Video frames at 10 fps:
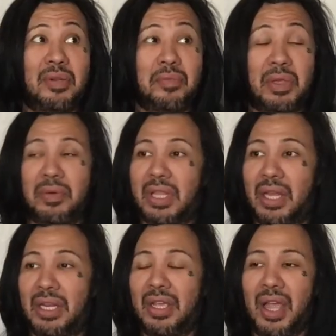to me with
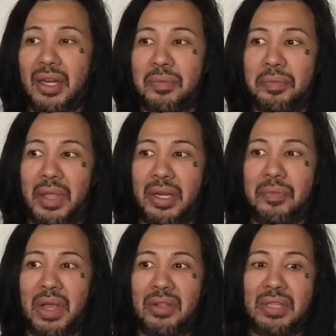any kind of complaint
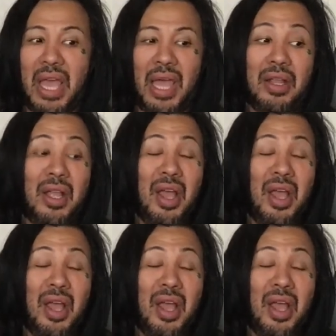about that,